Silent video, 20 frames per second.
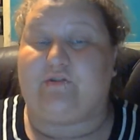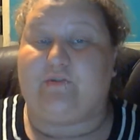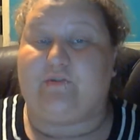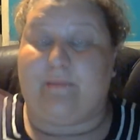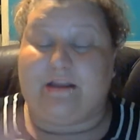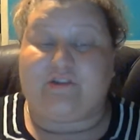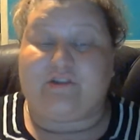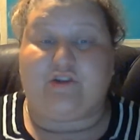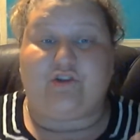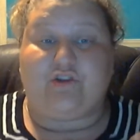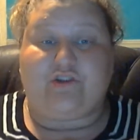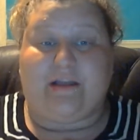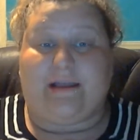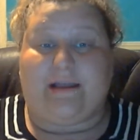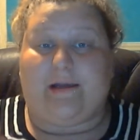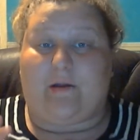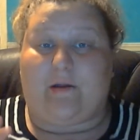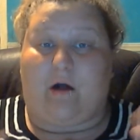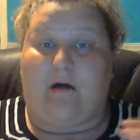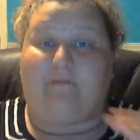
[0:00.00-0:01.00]
so make sure you check
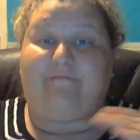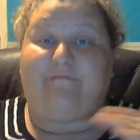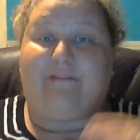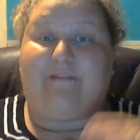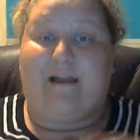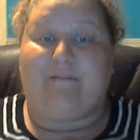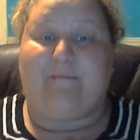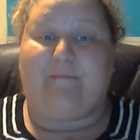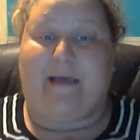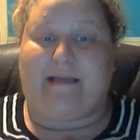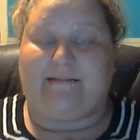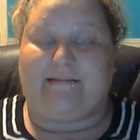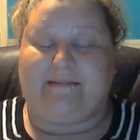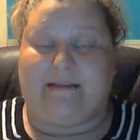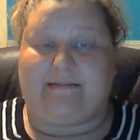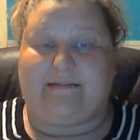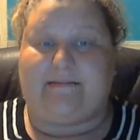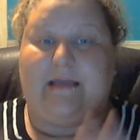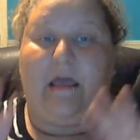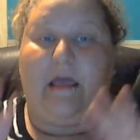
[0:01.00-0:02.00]
out all five
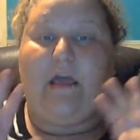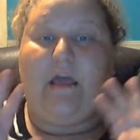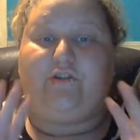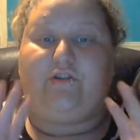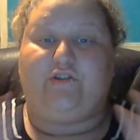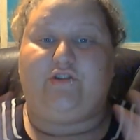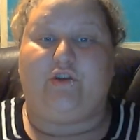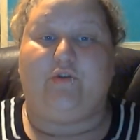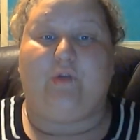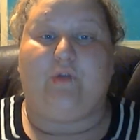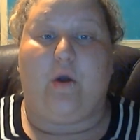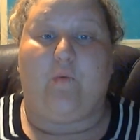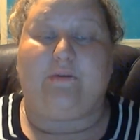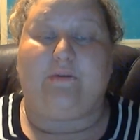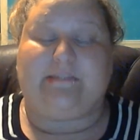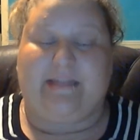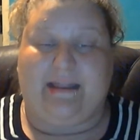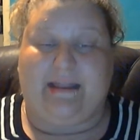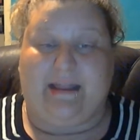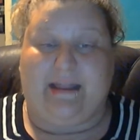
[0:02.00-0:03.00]
baskets so you know
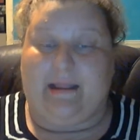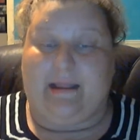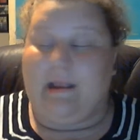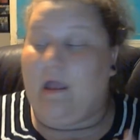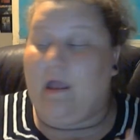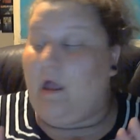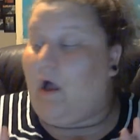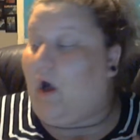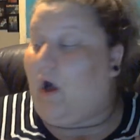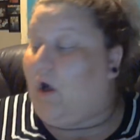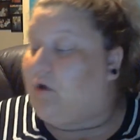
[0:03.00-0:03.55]
what's in it.